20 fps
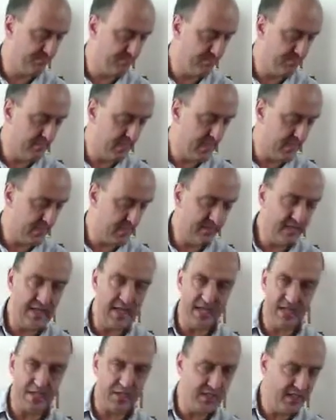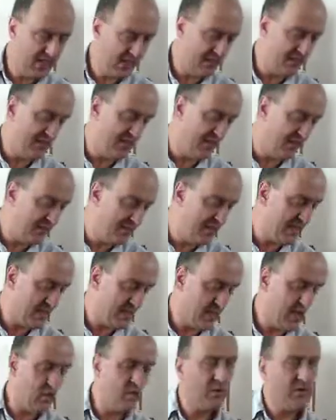make the action even a bit
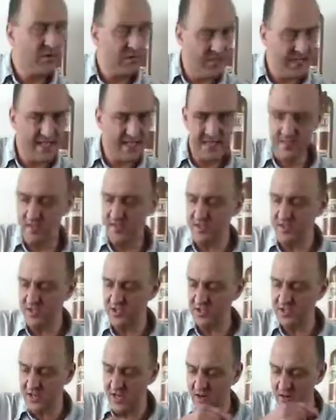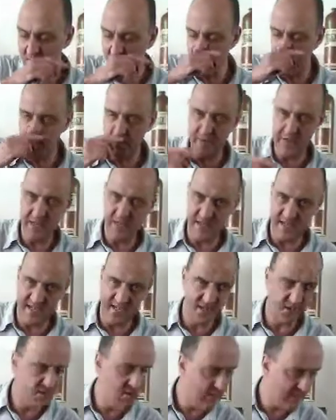lower, but then the sound goes a bit
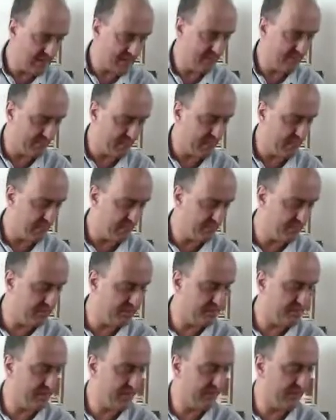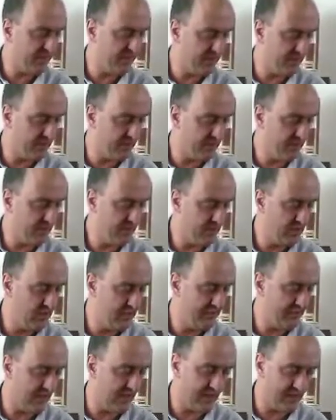dead. So I prefer to
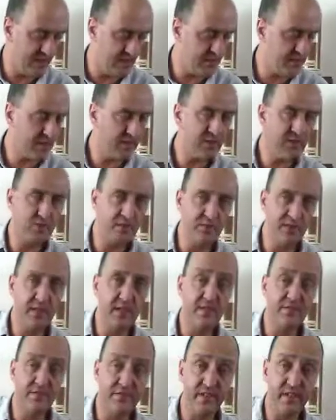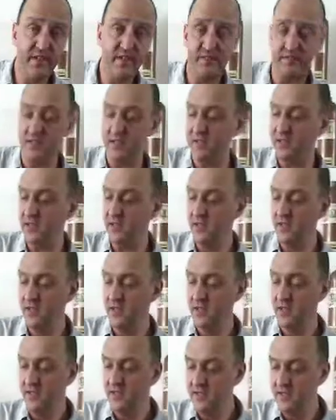leave it like this, but it's really very, very
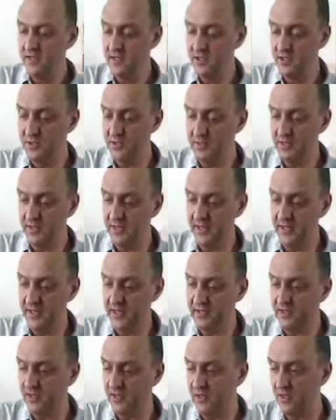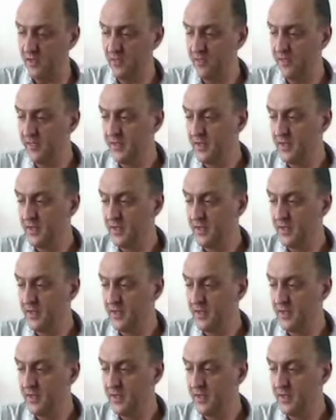easy playing guitar.